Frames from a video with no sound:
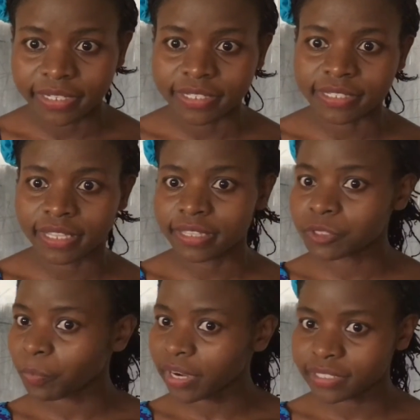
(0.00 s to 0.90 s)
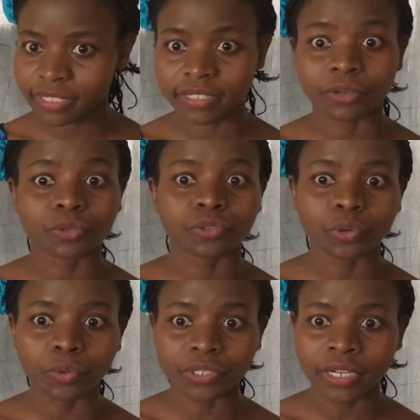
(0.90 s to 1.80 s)
and say these practices are not
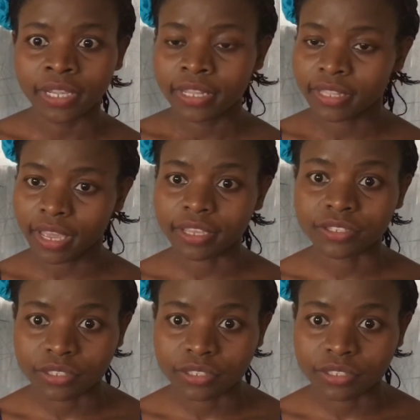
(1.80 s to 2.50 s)
good, they